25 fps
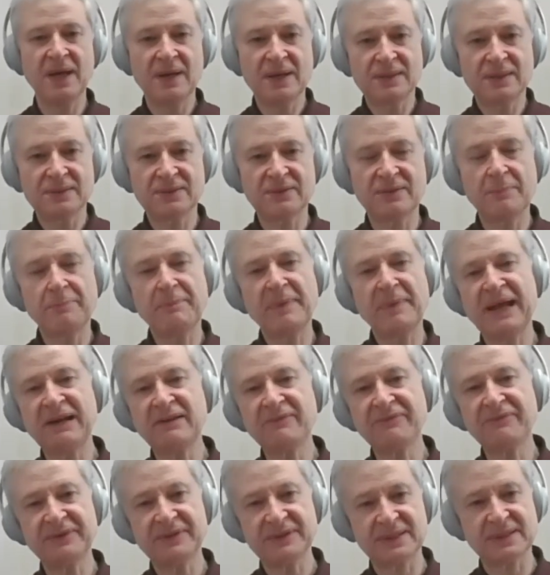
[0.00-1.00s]
so the
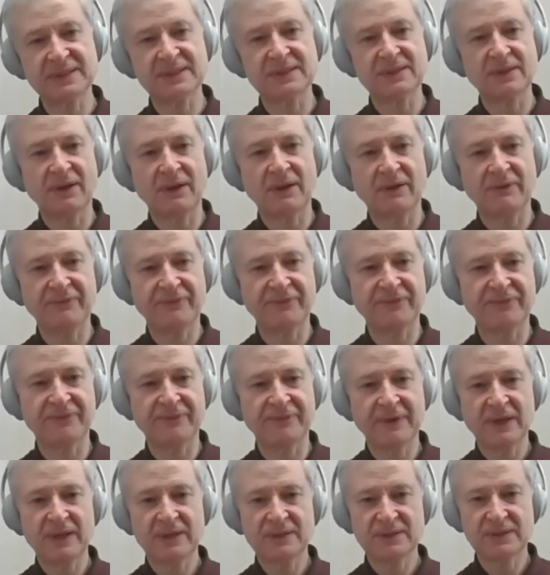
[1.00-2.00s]
benefits of
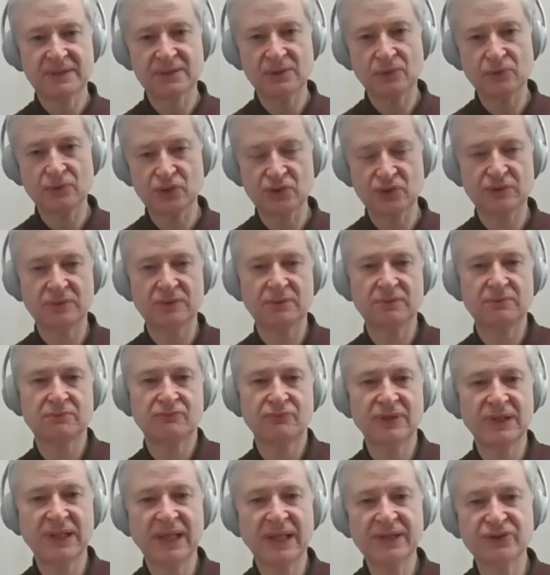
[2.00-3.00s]
social
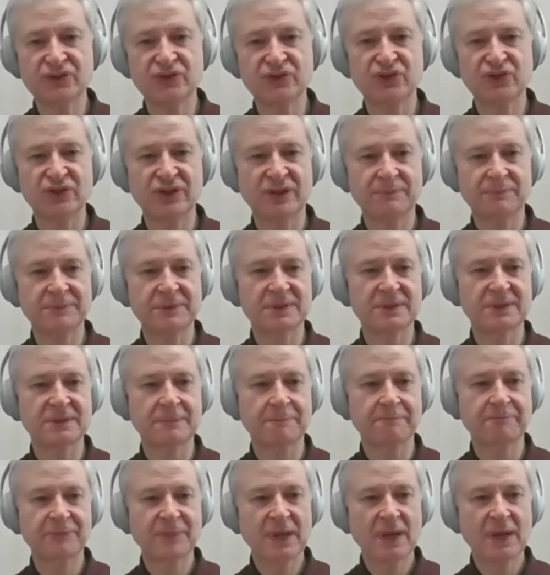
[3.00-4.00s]
relationships
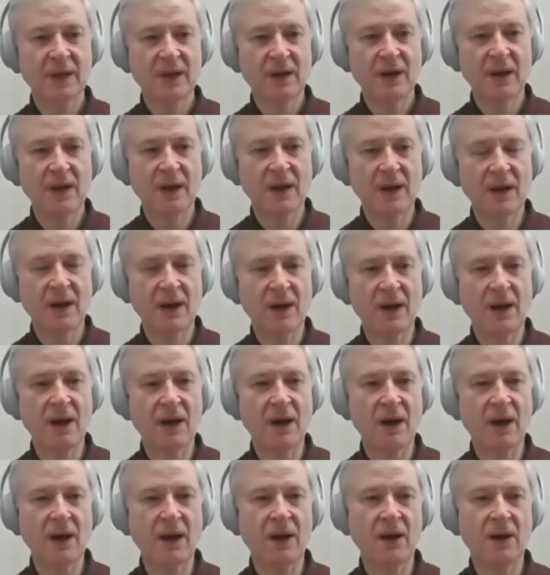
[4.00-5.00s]

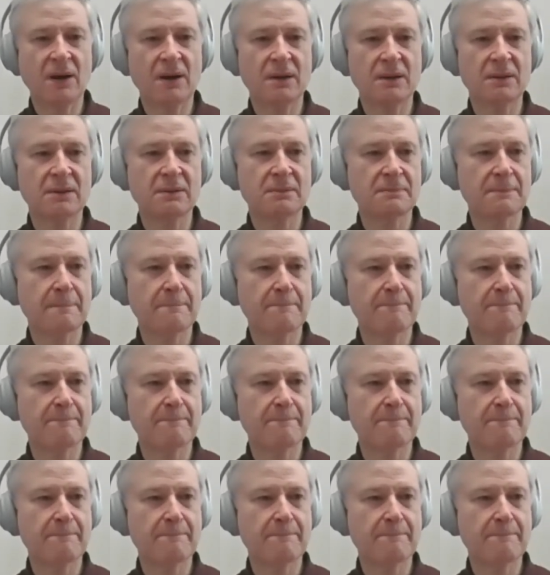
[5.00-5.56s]
are